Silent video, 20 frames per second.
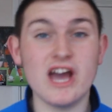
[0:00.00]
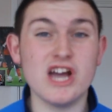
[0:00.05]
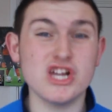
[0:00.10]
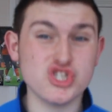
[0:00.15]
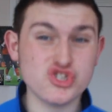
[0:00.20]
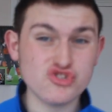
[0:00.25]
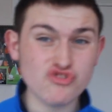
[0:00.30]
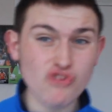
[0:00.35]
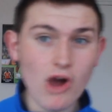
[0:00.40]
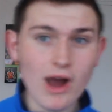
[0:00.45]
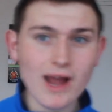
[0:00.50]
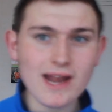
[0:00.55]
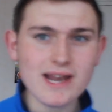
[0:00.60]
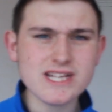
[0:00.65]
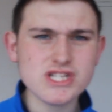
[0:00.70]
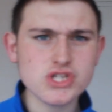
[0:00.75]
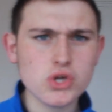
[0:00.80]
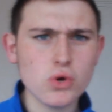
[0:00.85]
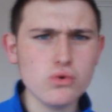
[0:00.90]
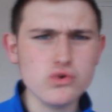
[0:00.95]
a
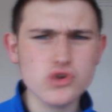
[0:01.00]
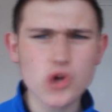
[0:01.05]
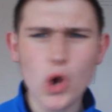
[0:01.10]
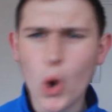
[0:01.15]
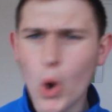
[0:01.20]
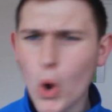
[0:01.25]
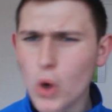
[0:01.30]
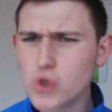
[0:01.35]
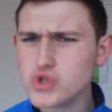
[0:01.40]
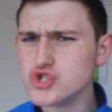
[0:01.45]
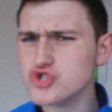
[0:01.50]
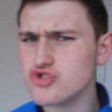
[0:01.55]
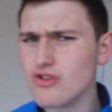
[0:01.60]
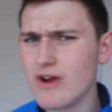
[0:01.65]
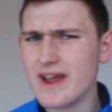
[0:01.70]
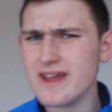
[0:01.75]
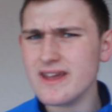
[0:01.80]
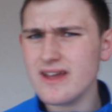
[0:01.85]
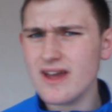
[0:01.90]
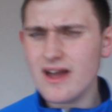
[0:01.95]
trialist called
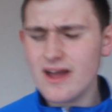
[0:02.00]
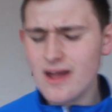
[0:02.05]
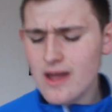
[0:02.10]
Andre,